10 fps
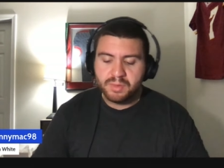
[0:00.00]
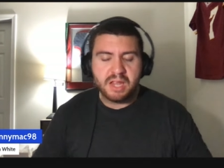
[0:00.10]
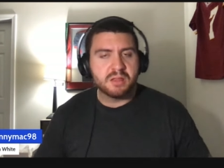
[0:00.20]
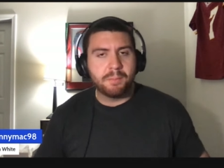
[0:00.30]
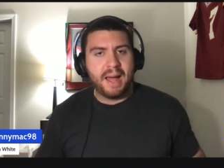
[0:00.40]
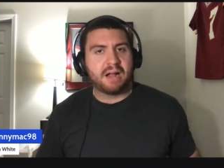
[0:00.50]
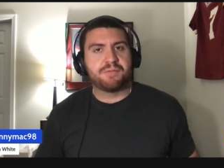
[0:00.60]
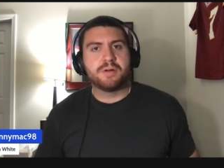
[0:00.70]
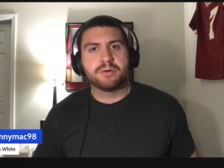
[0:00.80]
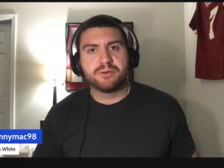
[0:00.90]
In the
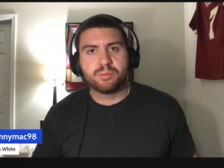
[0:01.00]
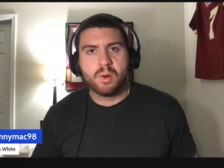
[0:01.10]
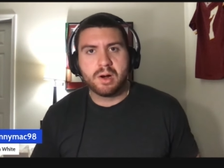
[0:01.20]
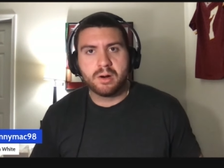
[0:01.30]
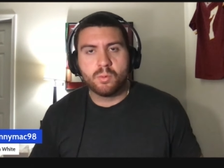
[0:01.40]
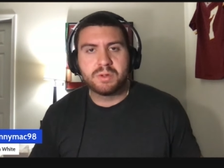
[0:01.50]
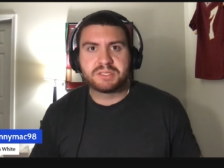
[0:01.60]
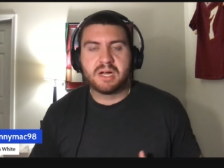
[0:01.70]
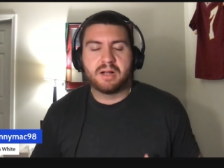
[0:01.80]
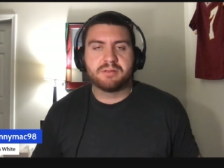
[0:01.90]
backfield is where
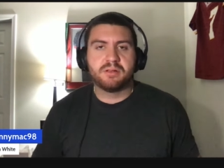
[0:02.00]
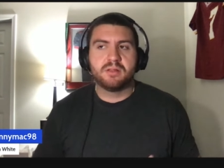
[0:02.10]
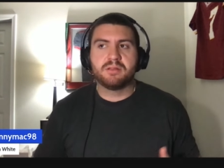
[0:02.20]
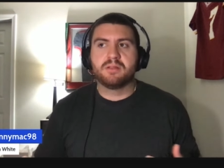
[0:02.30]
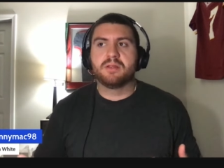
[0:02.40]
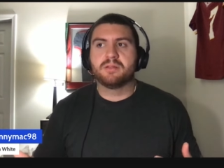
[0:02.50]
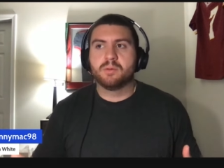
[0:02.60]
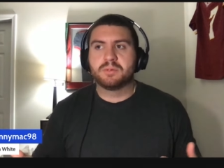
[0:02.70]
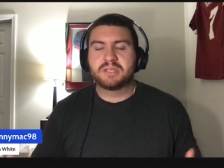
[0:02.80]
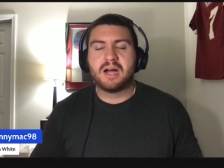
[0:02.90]
Wisconsin, the, the, the,
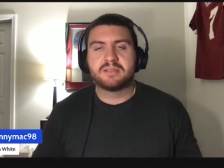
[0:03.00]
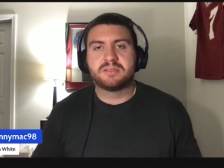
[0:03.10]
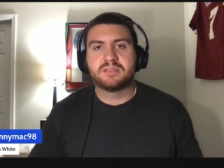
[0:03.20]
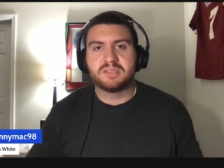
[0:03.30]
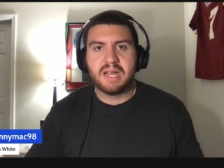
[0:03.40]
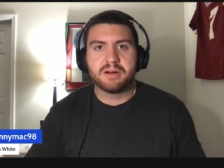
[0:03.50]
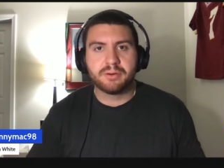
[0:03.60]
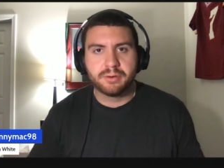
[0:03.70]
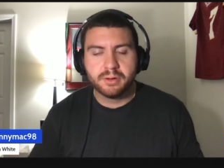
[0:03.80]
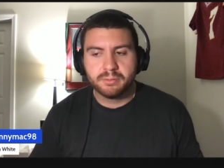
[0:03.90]
Wisconsin
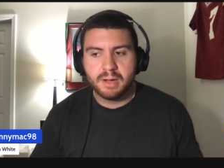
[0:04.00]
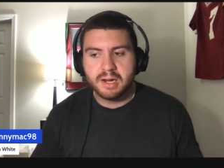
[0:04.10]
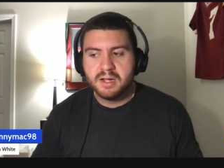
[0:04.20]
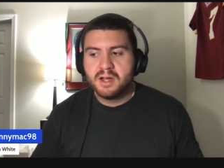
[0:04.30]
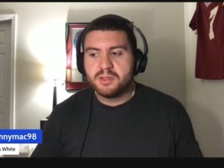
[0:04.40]
standard, right?